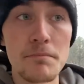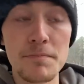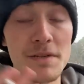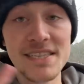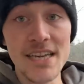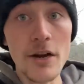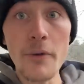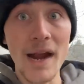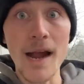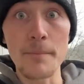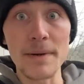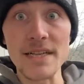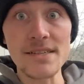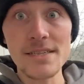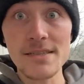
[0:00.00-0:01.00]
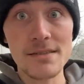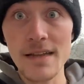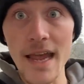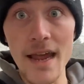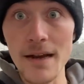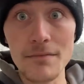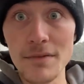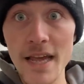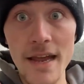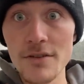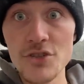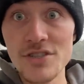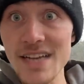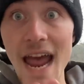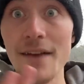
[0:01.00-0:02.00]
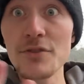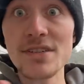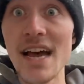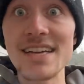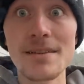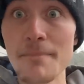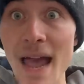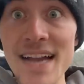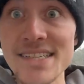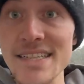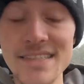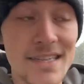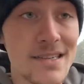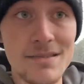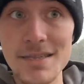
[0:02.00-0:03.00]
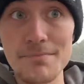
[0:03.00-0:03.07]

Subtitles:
Cigarette companies can just advertise in magazines.